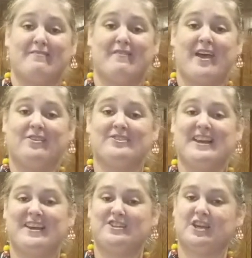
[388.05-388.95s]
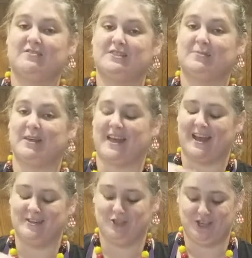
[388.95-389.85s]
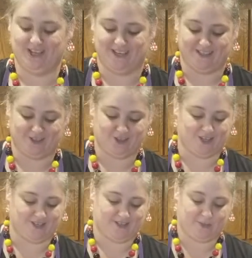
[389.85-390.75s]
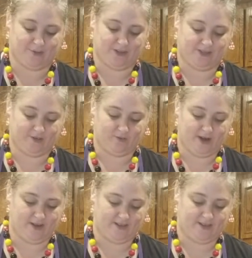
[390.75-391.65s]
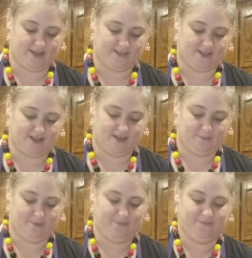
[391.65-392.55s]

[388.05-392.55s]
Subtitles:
final touch of some of that cheese. Just sprinkle it right on that top.